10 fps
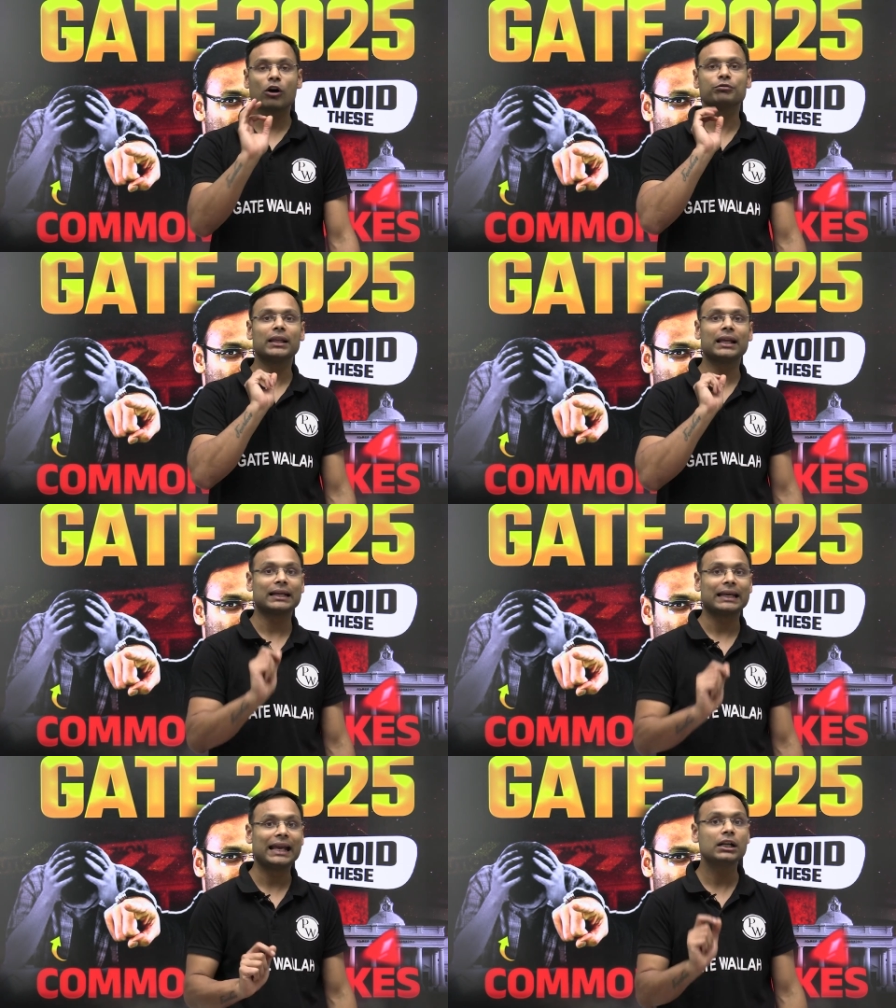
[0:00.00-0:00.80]
of their
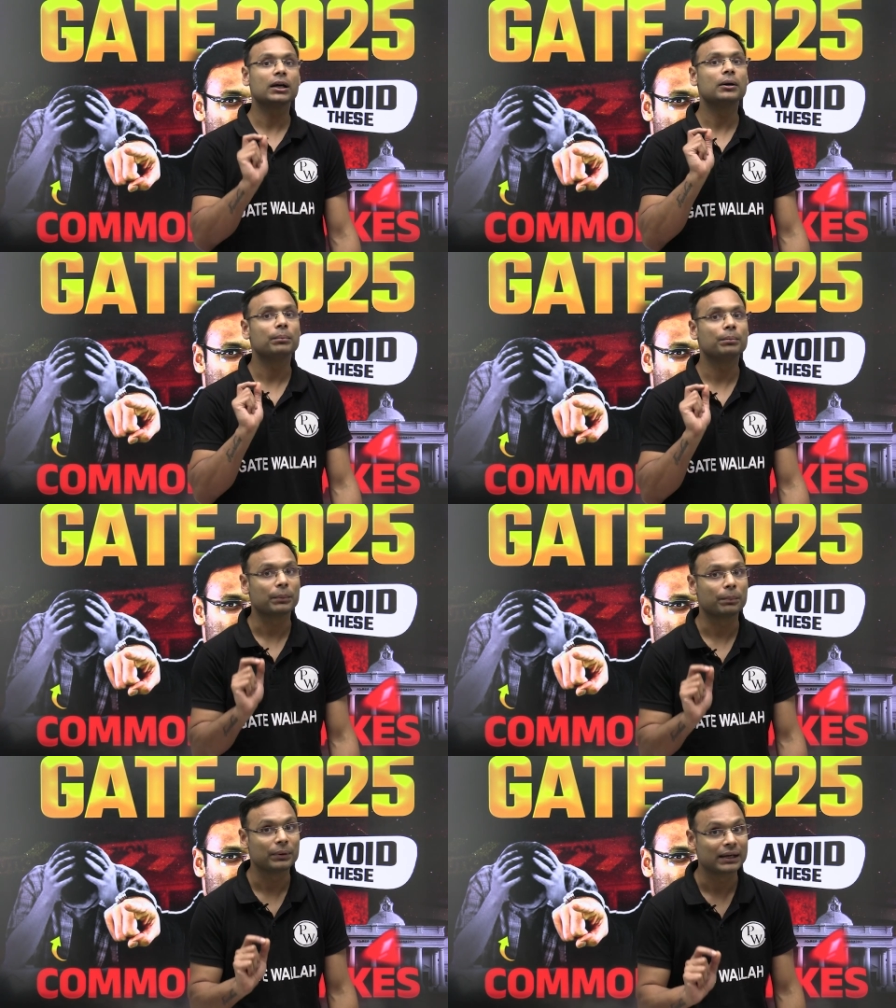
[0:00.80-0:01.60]
gate
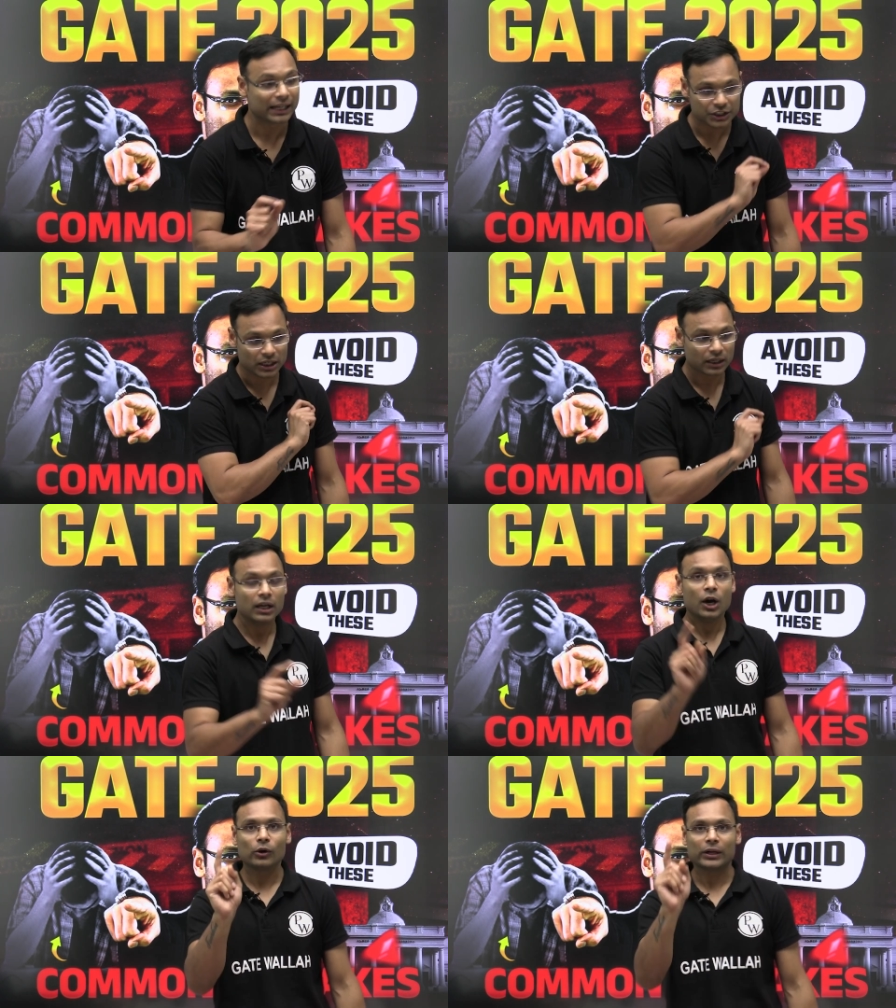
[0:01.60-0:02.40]
preparation.
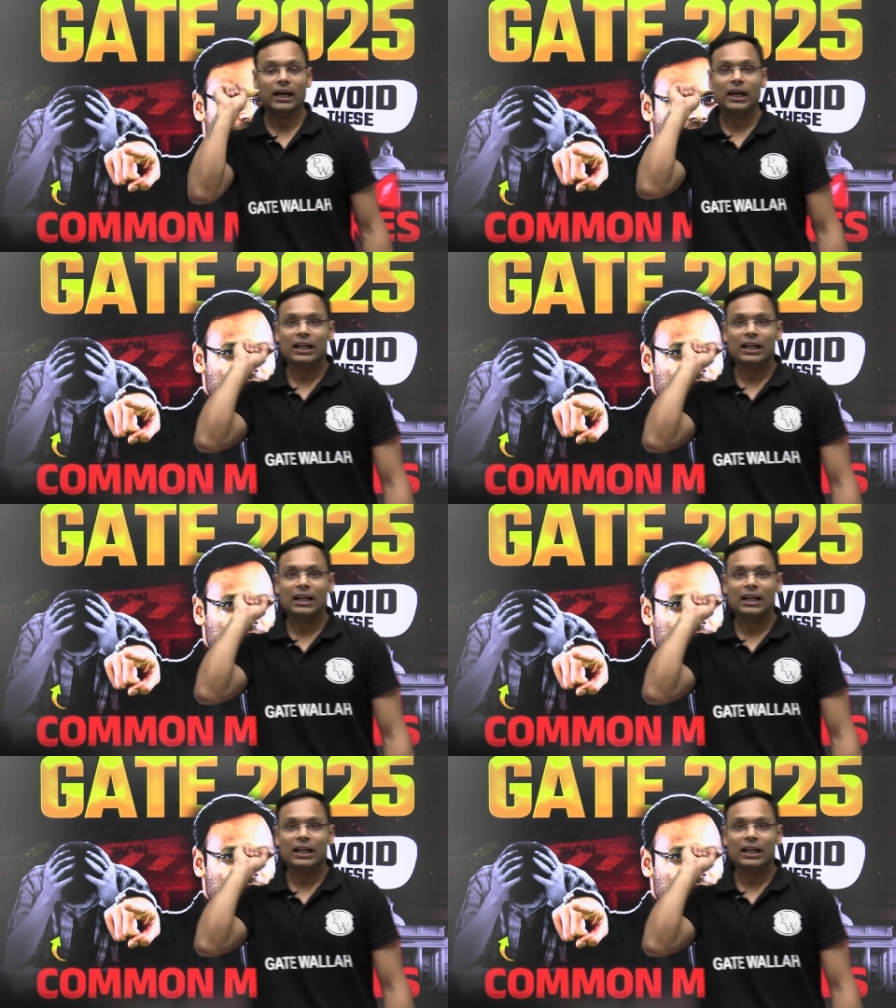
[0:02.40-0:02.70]
Okay,